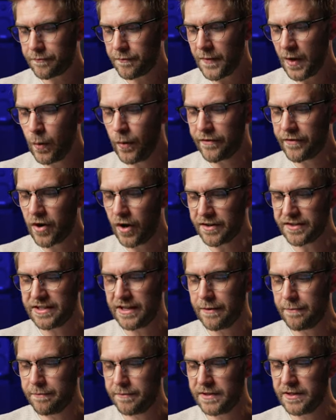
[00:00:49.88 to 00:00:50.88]
We've got
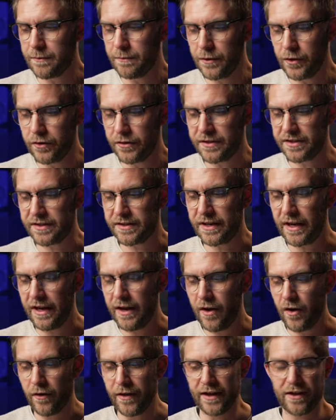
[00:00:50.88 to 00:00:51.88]
dims, mutes,
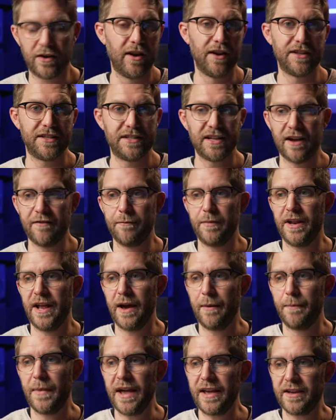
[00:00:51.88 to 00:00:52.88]
all that kind of stuff, but our
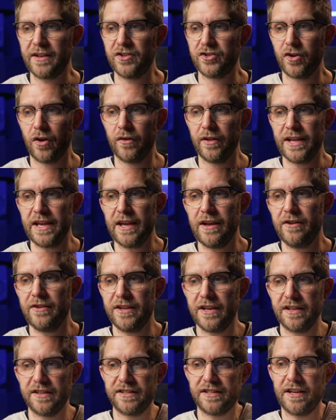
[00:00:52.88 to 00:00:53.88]
main controller here, and you
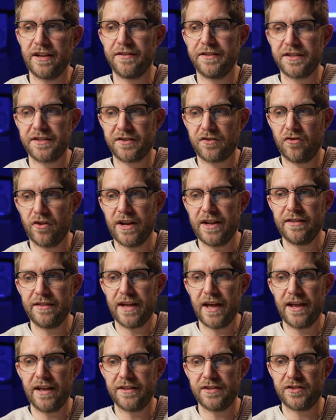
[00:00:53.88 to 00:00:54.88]
can see on the screen
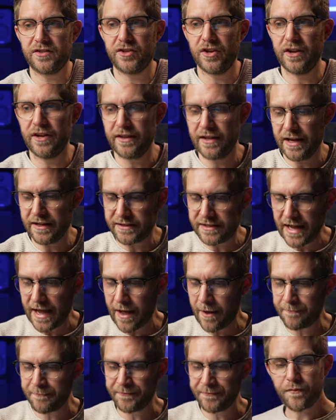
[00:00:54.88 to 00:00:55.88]
that it's turning that
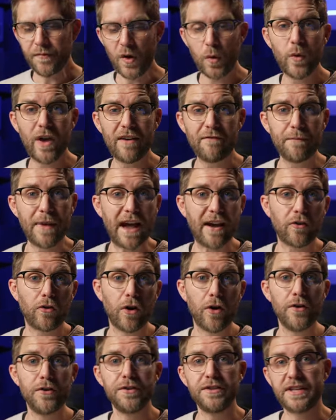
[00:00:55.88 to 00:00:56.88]
down. We have
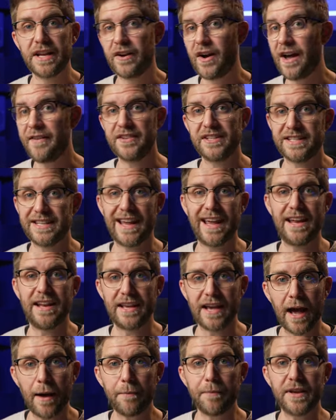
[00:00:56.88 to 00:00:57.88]
macros, and I haven't set any
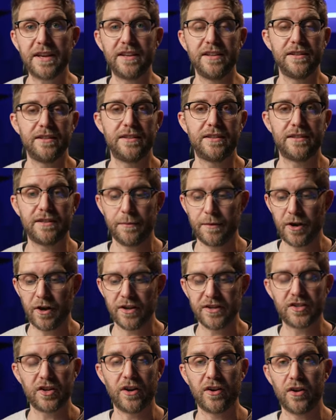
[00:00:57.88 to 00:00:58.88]
up because, to be
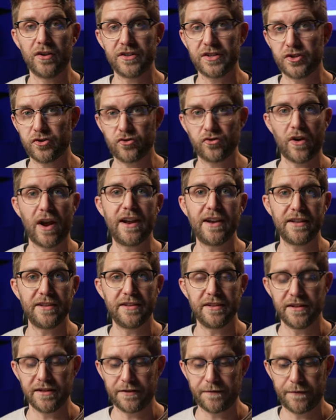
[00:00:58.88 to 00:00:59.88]
honest, I got straight into
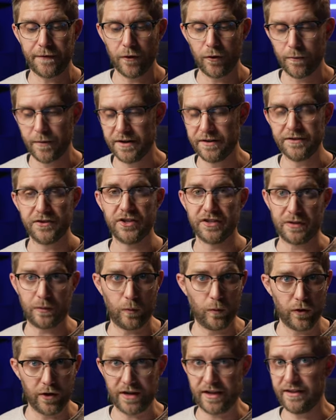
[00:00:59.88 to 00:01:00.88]
this film and just
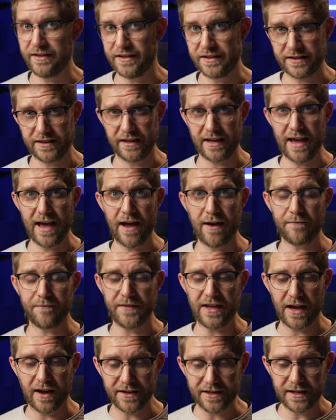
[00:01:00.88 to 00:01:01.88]
working this thing out
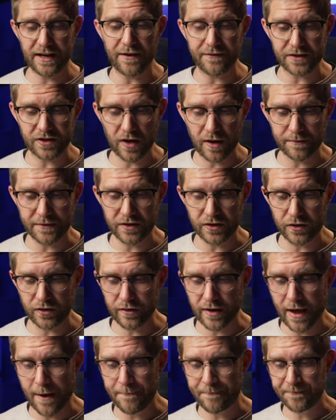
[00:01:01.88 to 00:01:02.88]
that I didn't have time to do
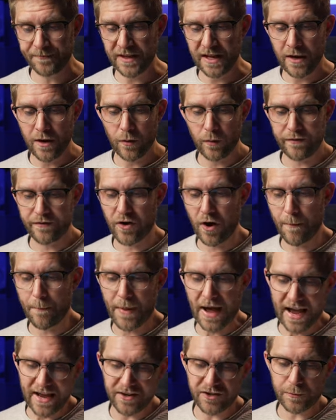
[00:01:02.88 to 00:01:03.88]
that. We've got
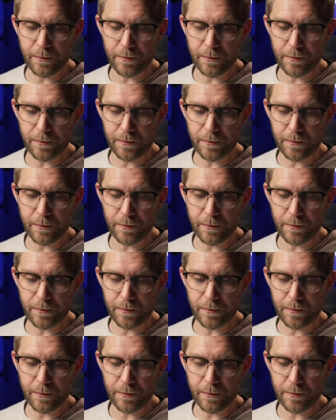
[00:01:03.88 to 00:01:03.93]
page